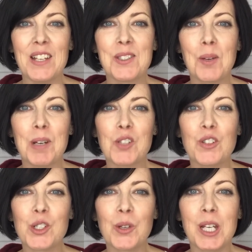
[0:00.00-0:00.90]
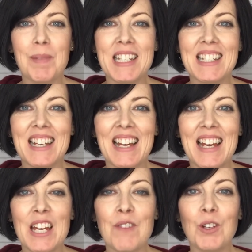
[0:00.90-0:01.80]
Thanks so much for joining me
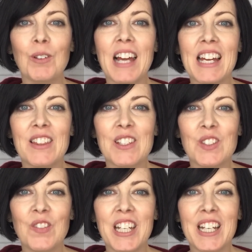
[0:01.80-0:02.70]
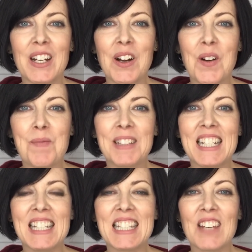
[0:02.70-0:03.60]
today. If you like this video,
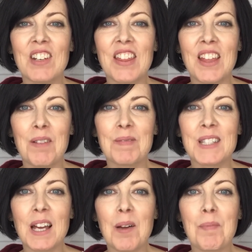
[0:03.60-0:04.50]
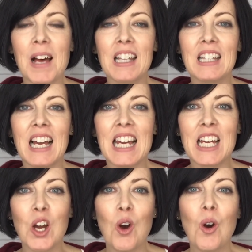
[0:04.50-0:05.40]
please give it a thumbs up, a
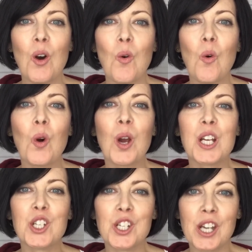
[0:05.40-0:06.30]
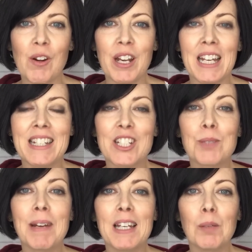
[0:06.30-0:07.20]
like, or share it. It
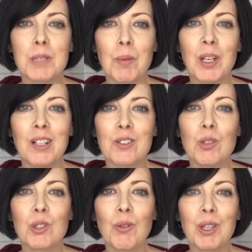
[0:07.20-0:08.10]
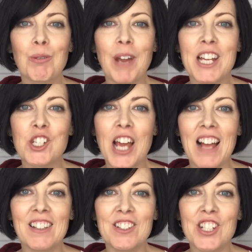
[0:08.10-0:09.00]
just might help someone else who's going through a
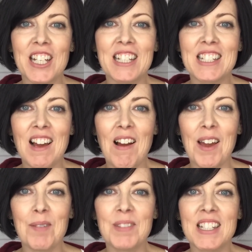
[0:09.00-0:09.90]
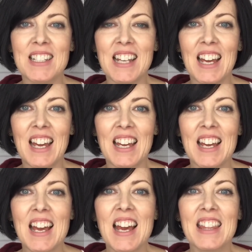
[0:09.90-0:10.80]
challenging time
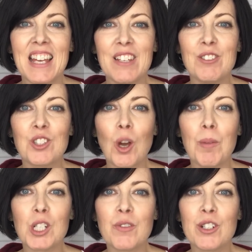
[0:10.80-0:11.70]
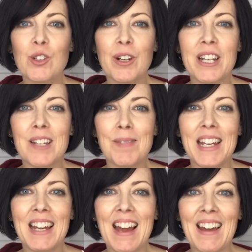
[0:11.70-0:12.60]
today. Thank you so much for joining
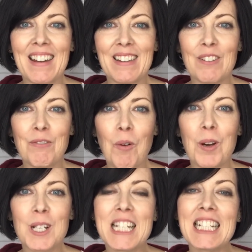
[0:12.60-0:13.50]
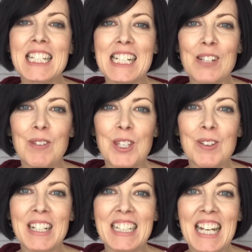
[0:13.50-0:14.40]
me, and I look forward to connecting with
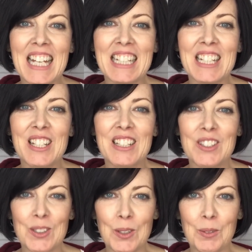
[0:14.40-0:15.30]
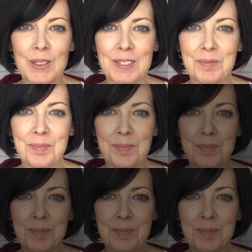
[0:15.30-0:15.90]
you again soon.